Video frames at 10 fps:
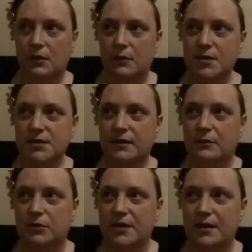I wouldn't say they
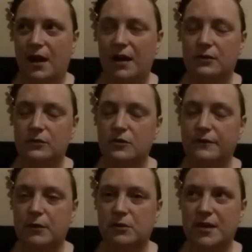were. I don't know if
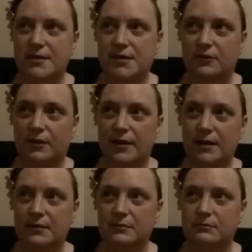they were
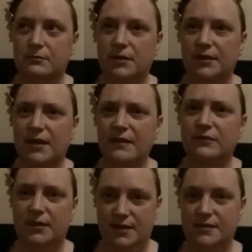necessarily
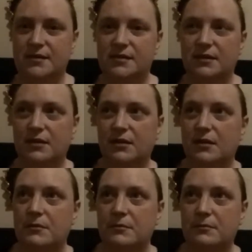malevolent,
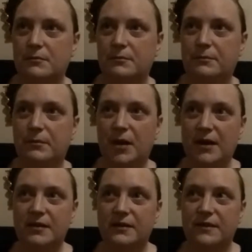
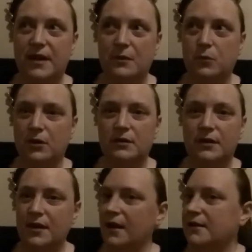but they weren't
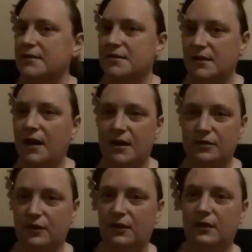nice
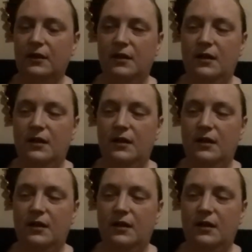either.